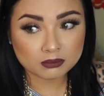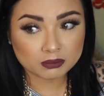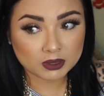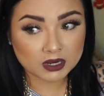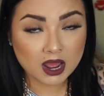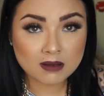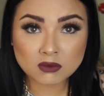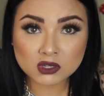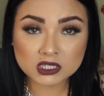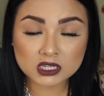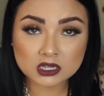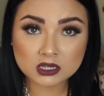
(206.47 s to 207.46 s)
But I'm
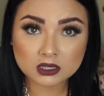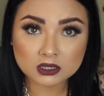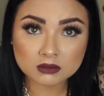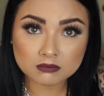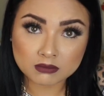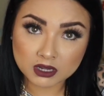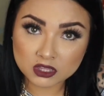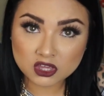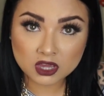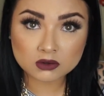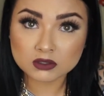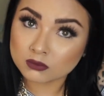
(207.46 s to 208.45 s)
mostly, my
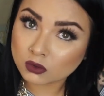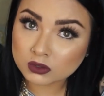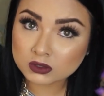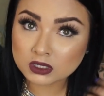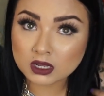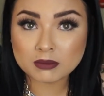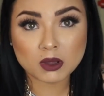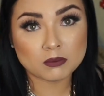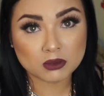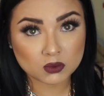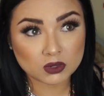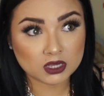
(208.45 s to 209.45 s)
channel's mostly
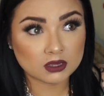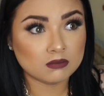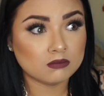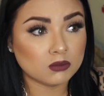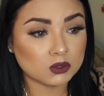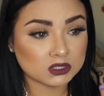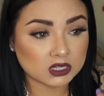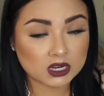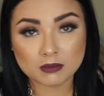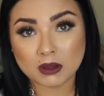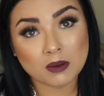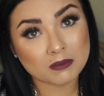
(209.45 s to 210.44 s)
about beauty,
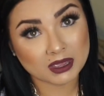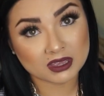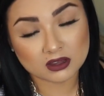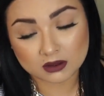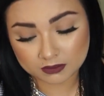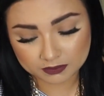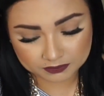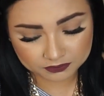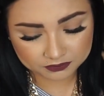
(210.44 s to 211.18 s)
mostly about makeup.